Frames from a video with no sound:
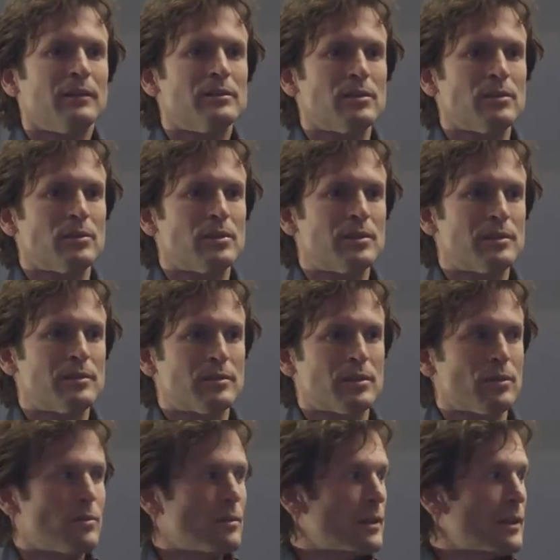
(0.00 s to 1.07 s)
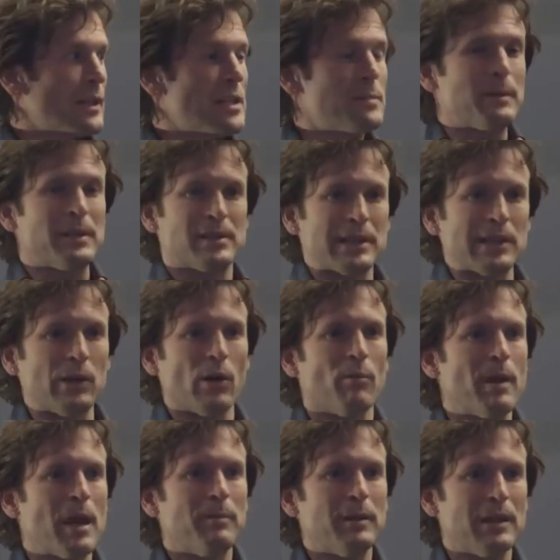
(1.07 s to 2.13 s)
to, to at least be zero,
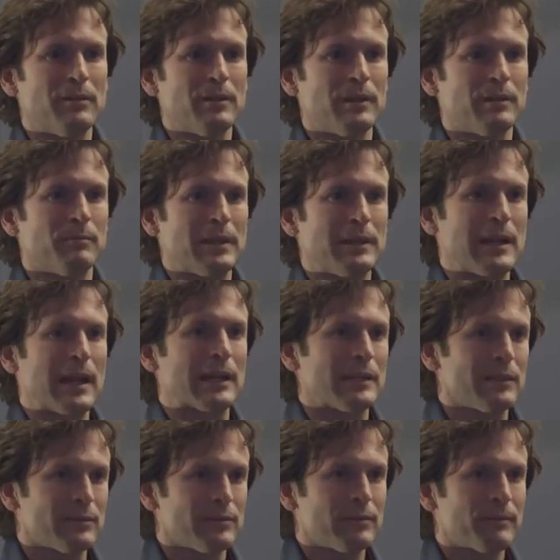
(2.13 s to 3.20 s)
maybe even be negative,